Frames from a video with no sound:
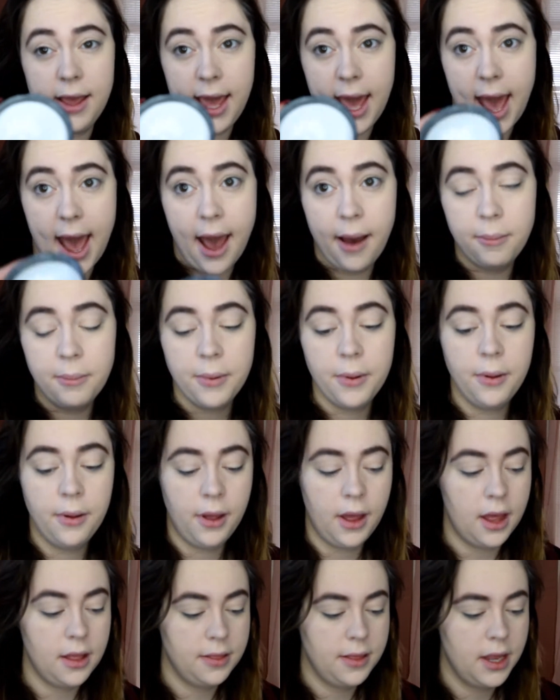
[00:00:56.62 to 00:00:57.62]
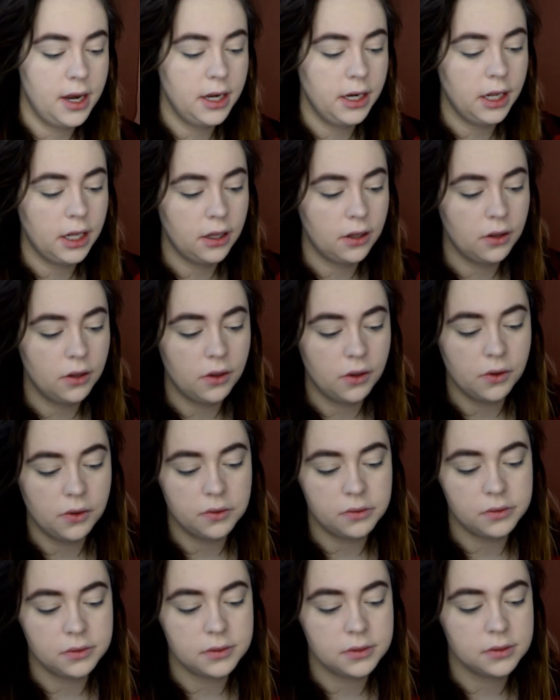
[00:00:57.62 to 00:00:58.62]
cap and then
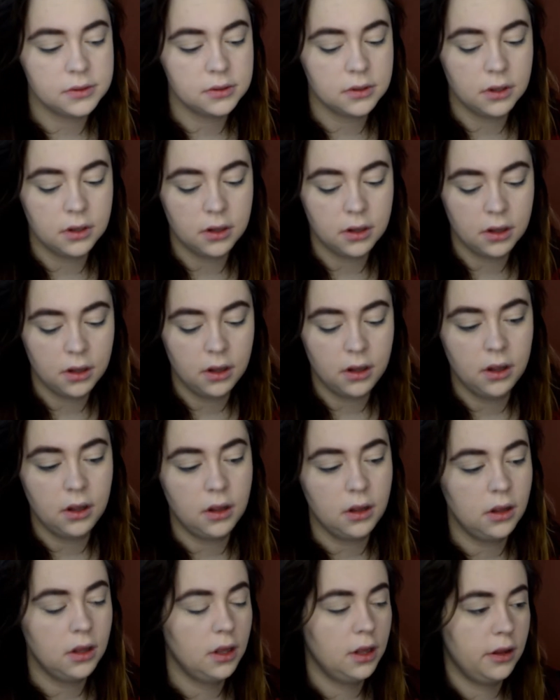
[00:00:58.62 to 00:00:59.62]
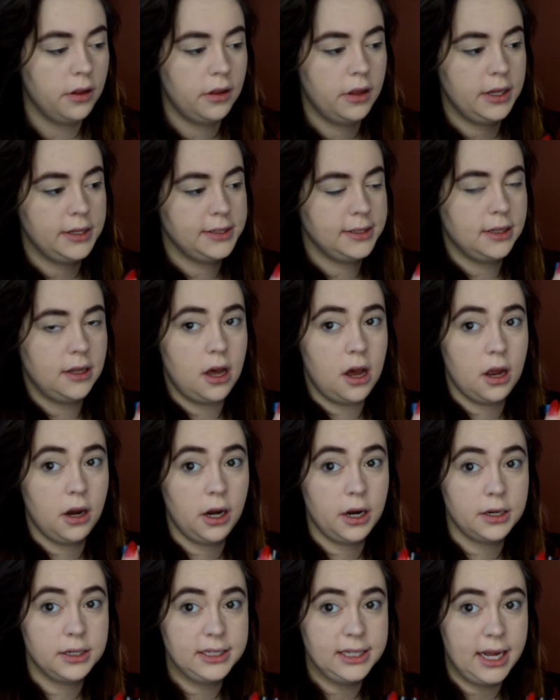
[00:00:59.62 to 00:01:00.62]
use this
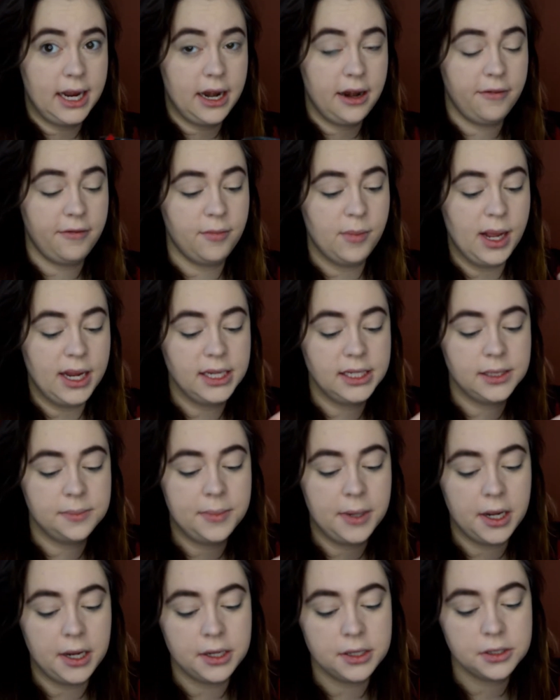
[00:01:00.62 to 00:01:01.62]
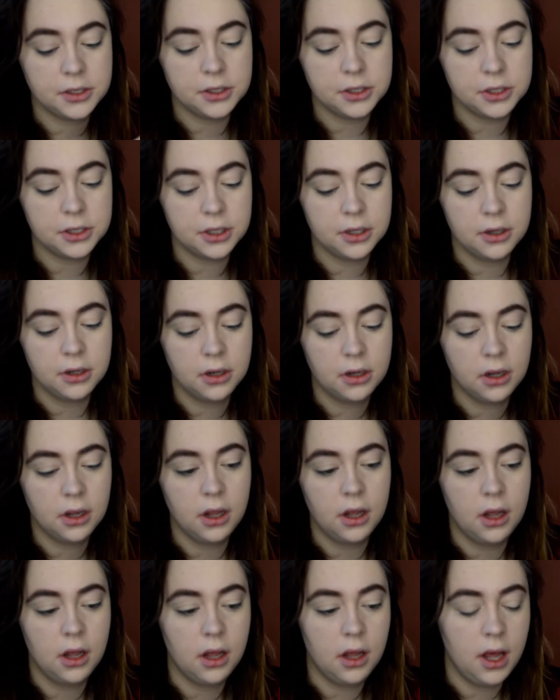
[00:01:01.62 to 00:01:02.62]
longer side of my sponge
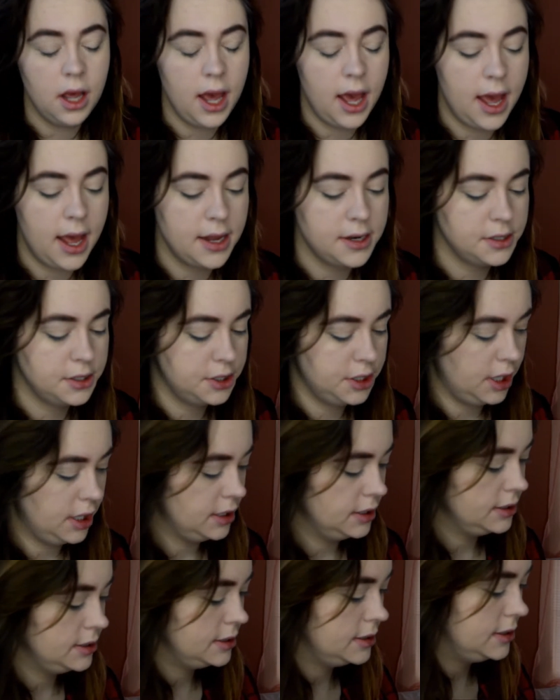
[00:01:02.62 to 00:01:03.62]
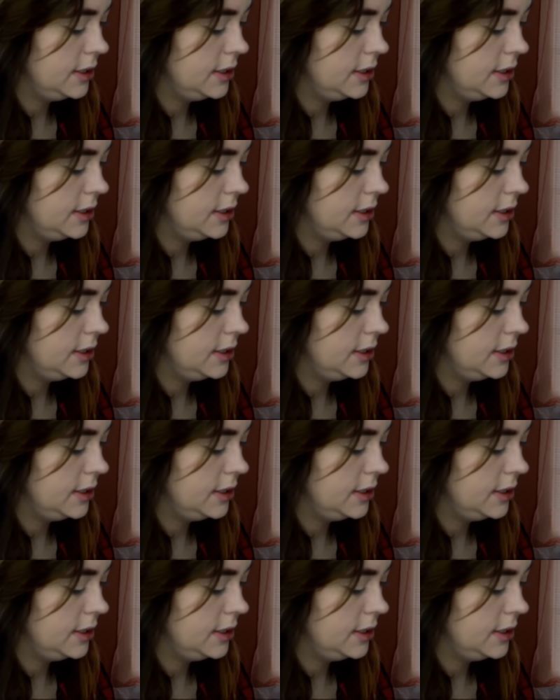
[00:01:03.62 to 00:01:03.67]
and just